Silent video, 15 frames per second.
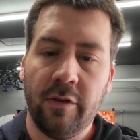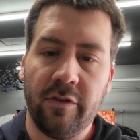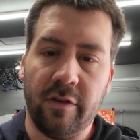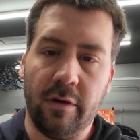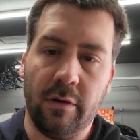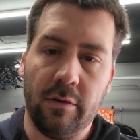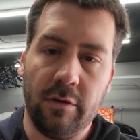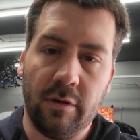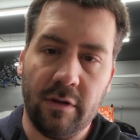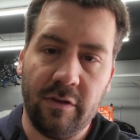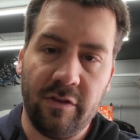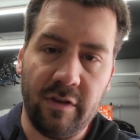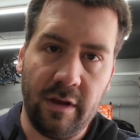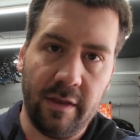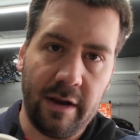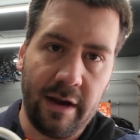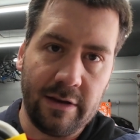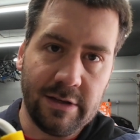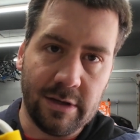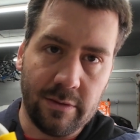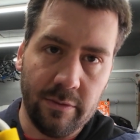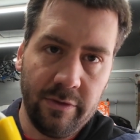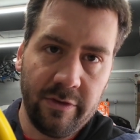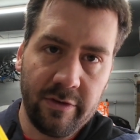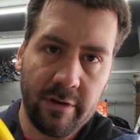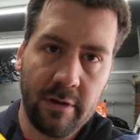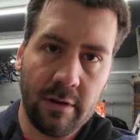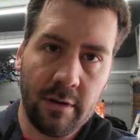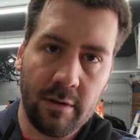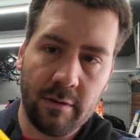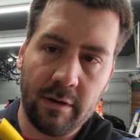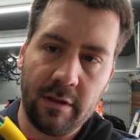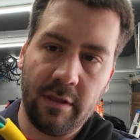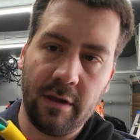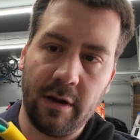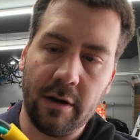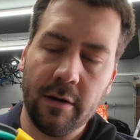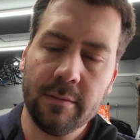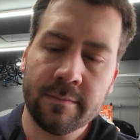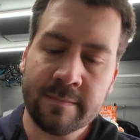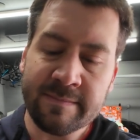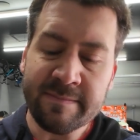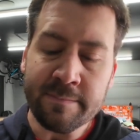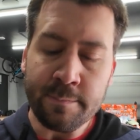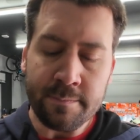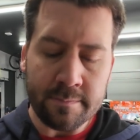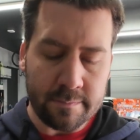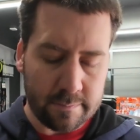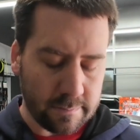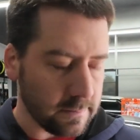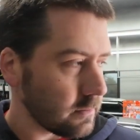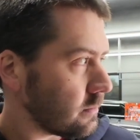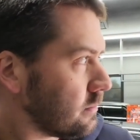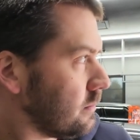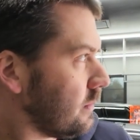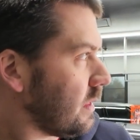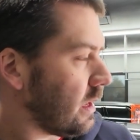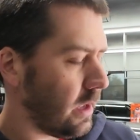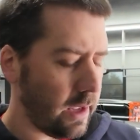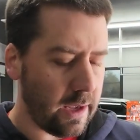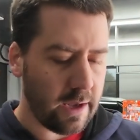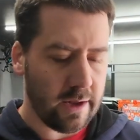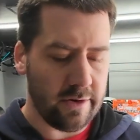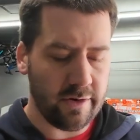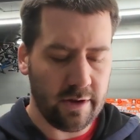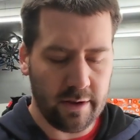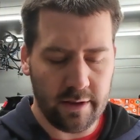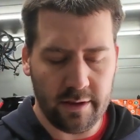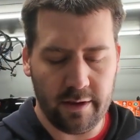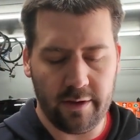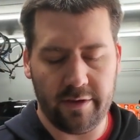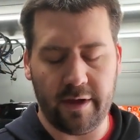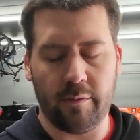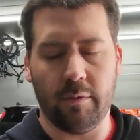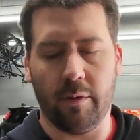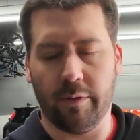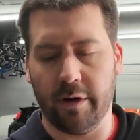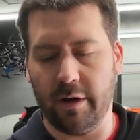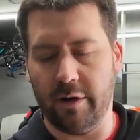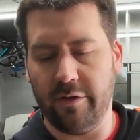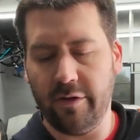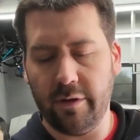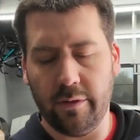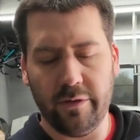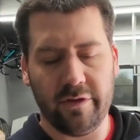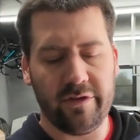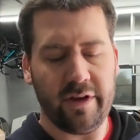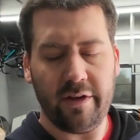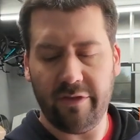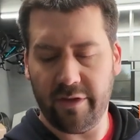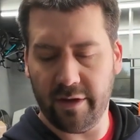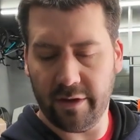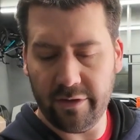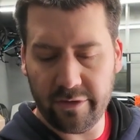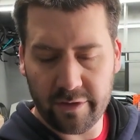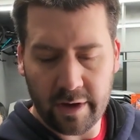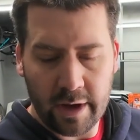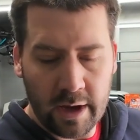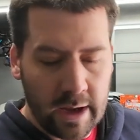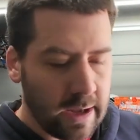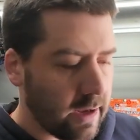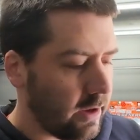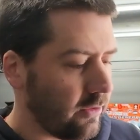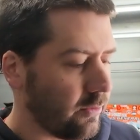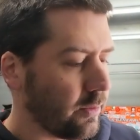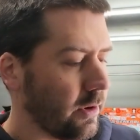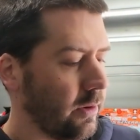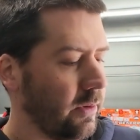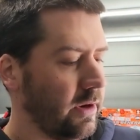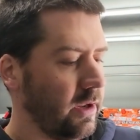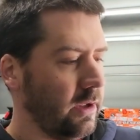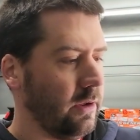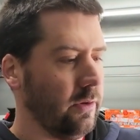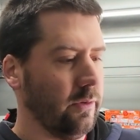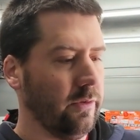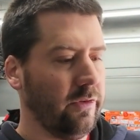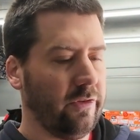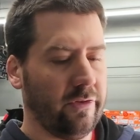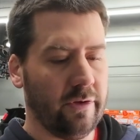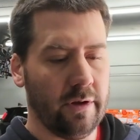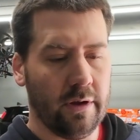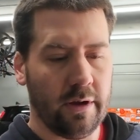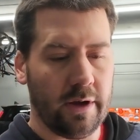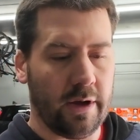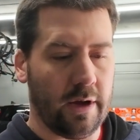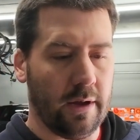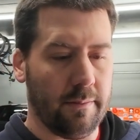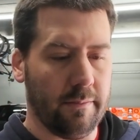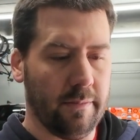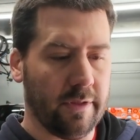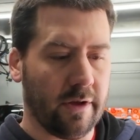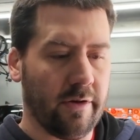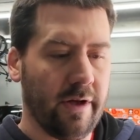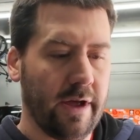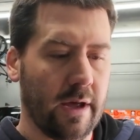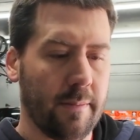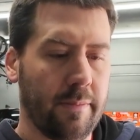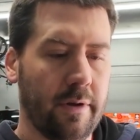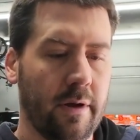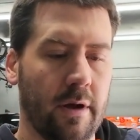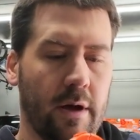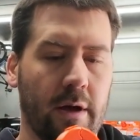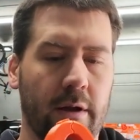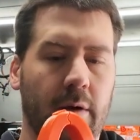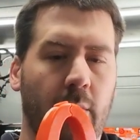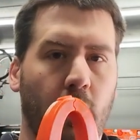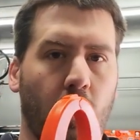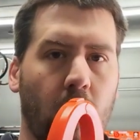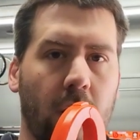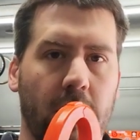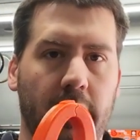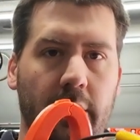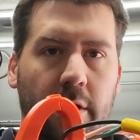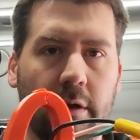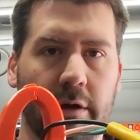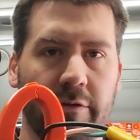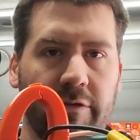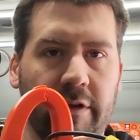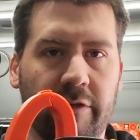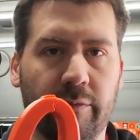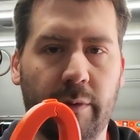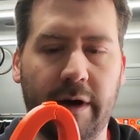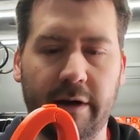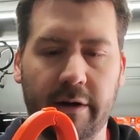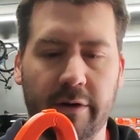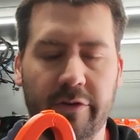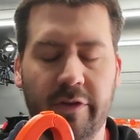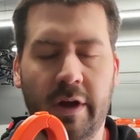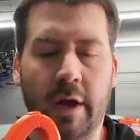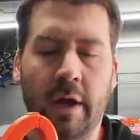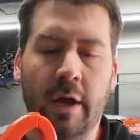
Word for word: So you can see that I don't there. And then what we're going to do to test this is we're going to use um, the clamp on one of these wires.